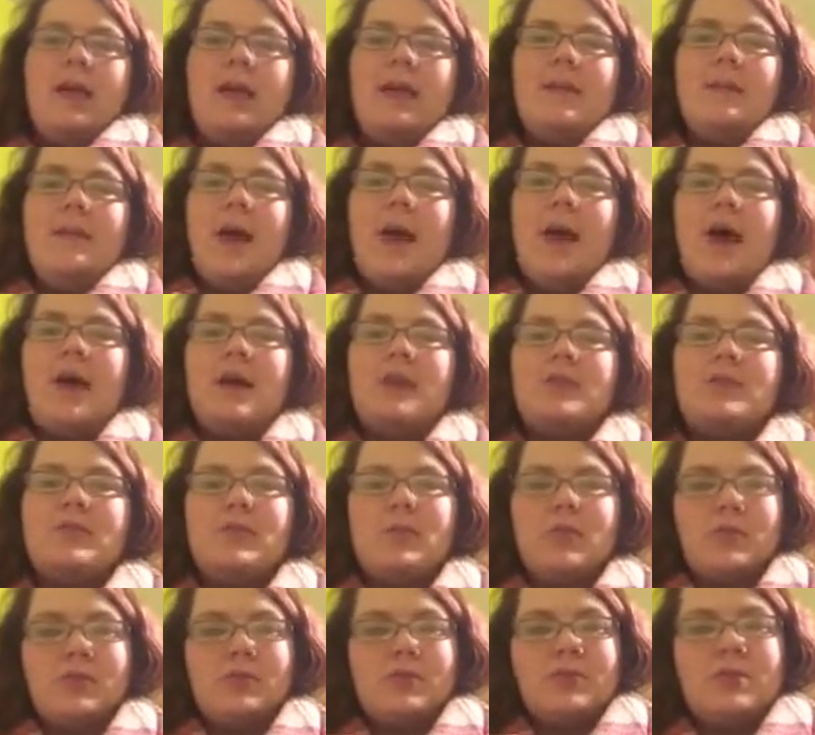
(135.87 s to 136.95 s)
In my high
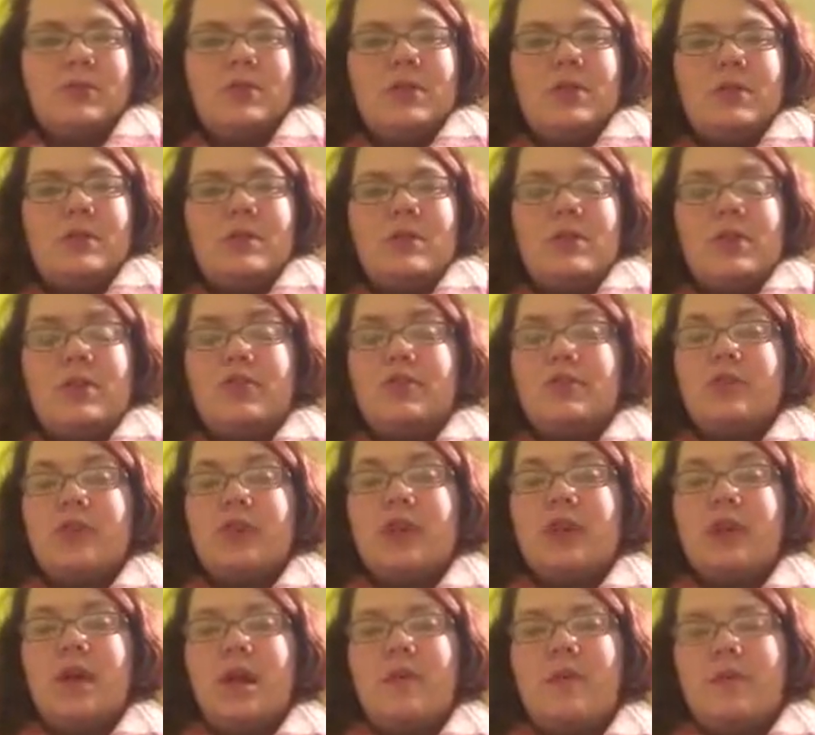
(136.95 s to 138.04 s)
school, students learn
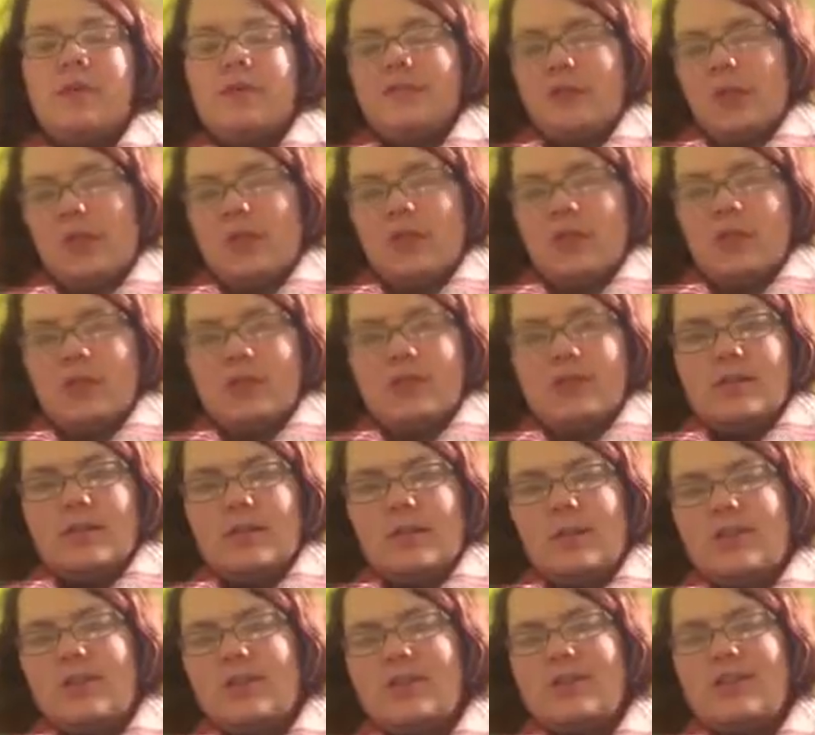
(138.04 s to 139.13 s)
trigonometric functions
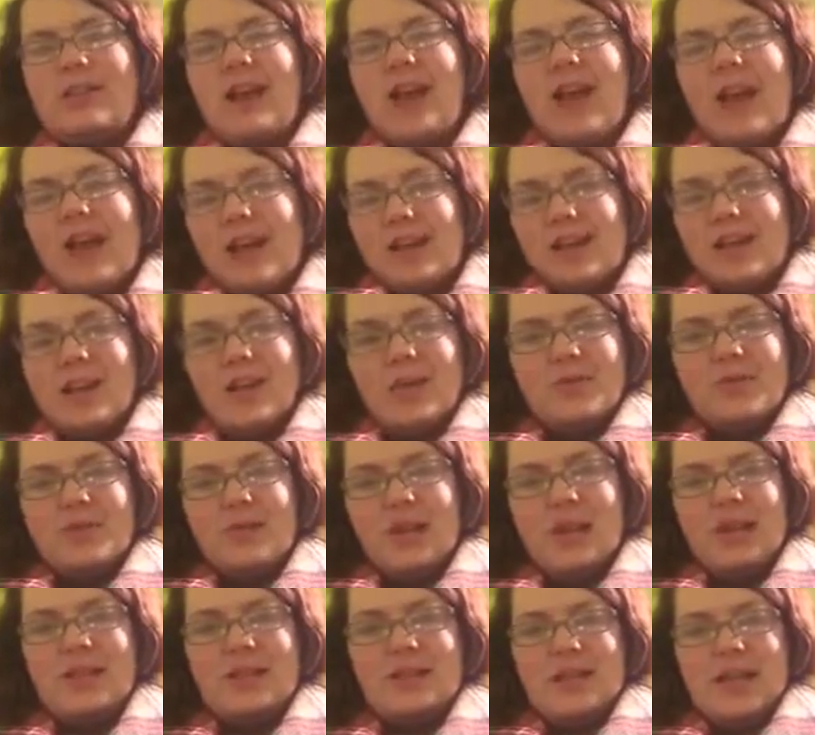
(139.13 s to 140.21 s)
such as sine,
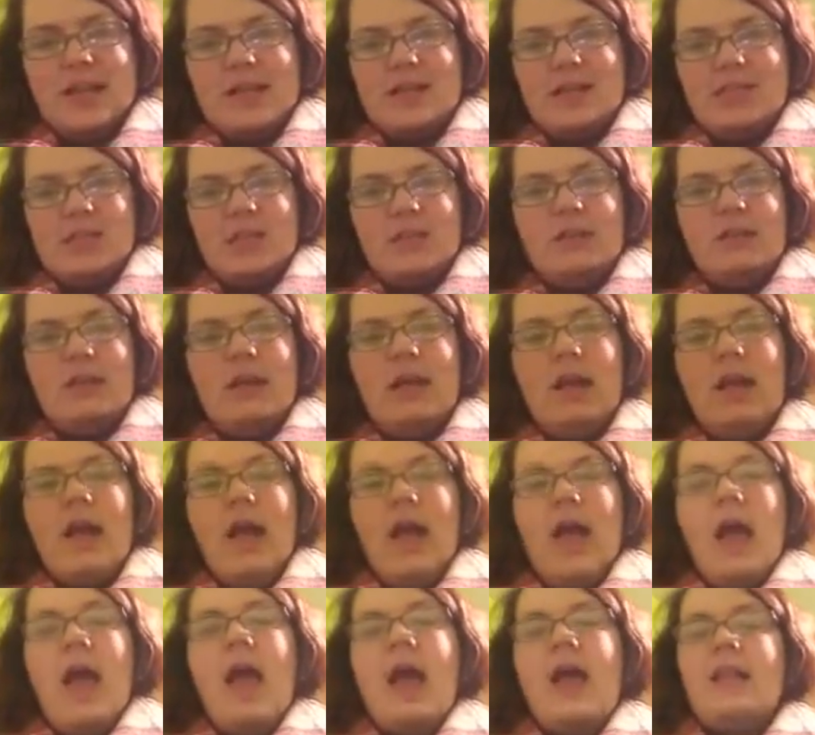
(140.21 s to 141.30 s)
cosine, and tangent.
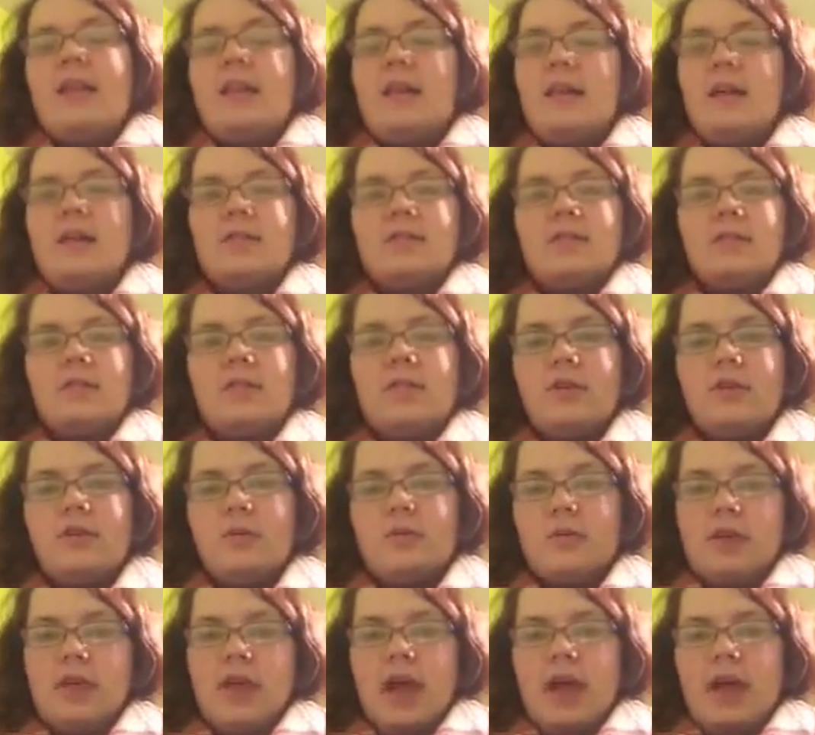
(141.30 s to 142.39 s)
And they also learn the
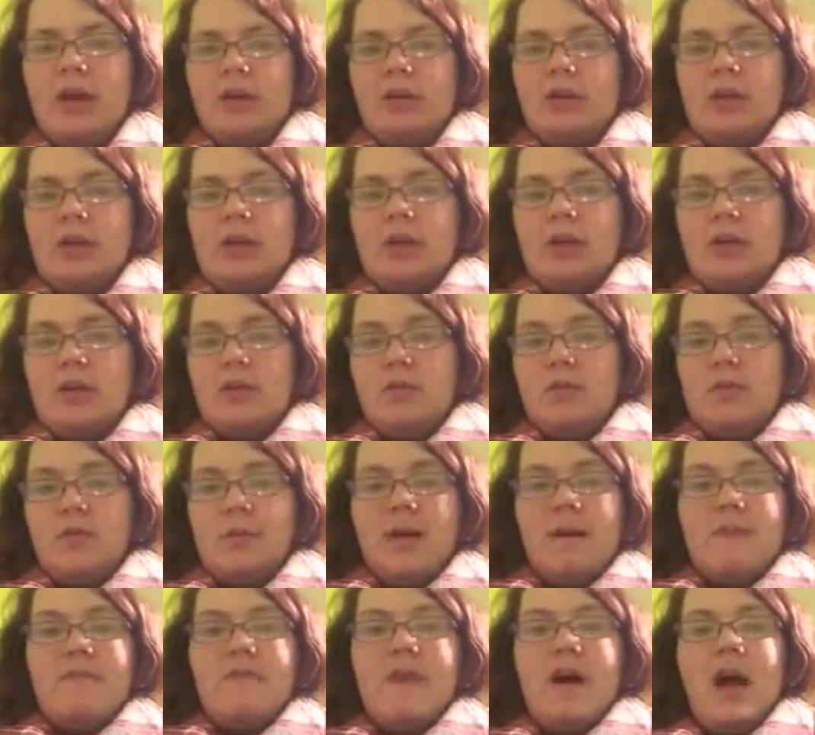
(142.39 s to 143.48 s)
Pythagorean theorem
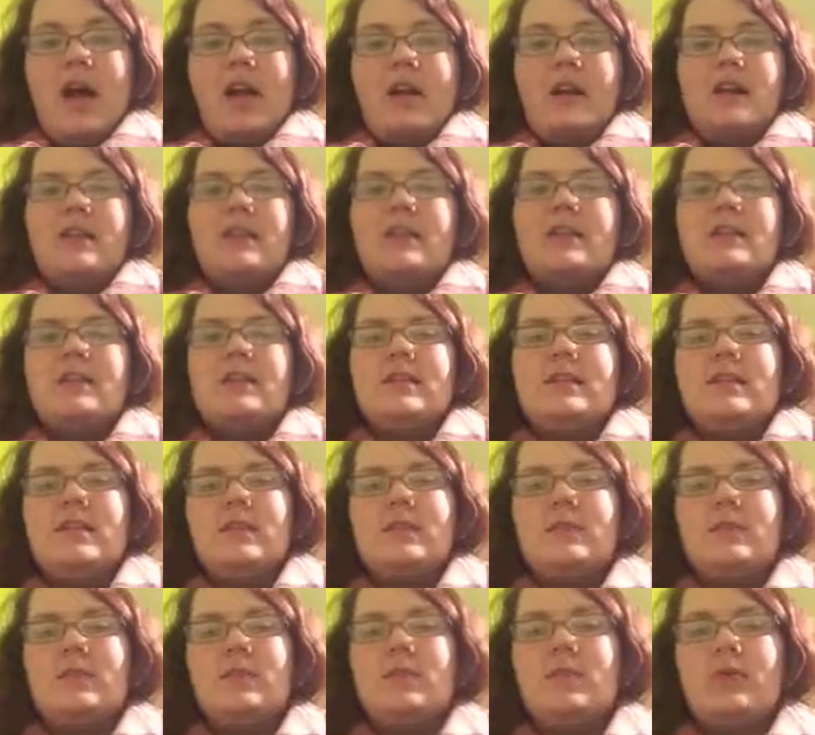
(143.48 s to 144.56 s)
by finding the
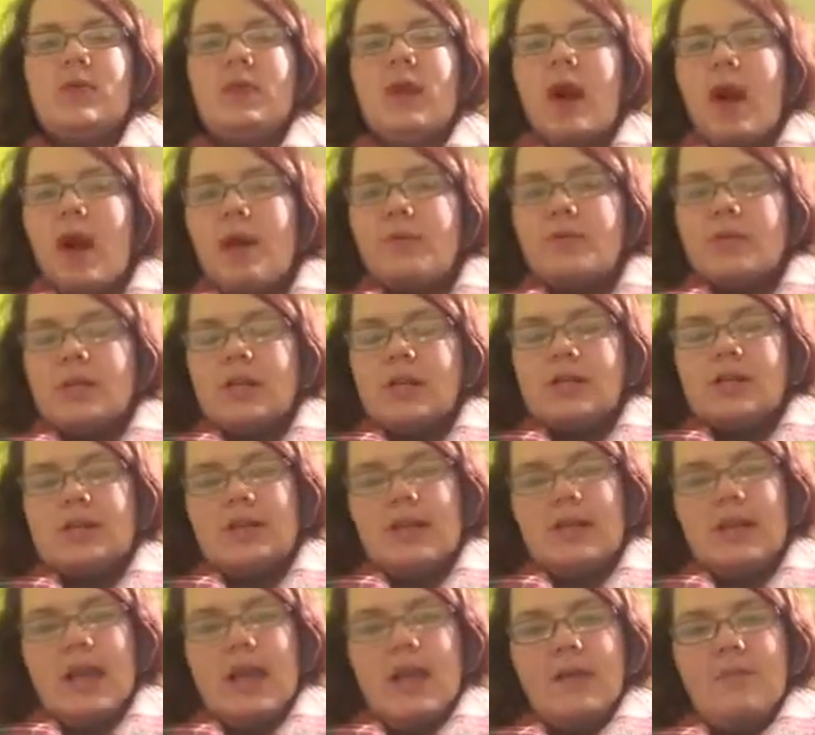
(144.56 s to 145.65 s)
distance between objects
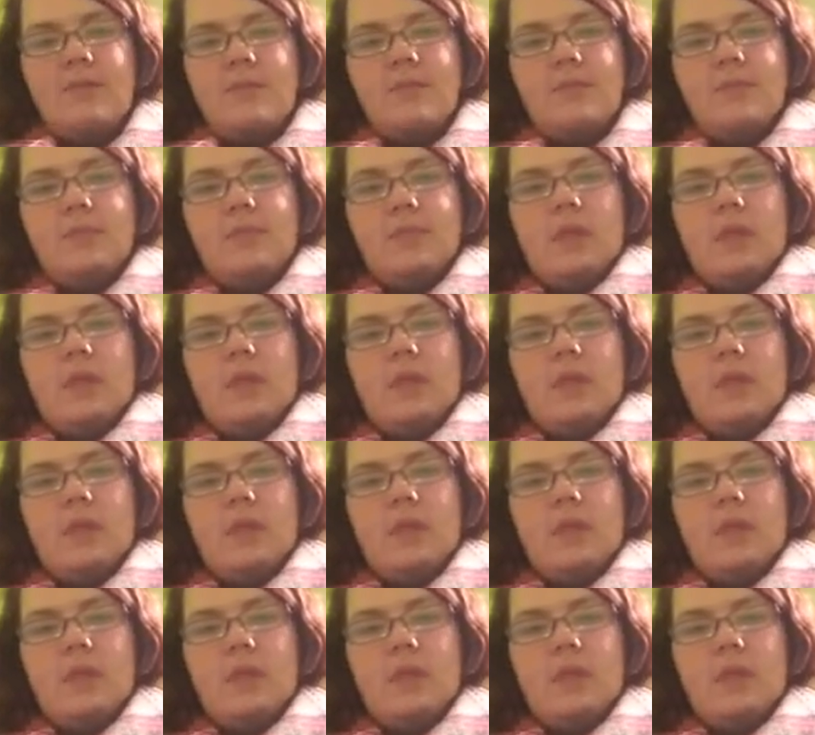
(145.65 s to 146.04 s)
in the game.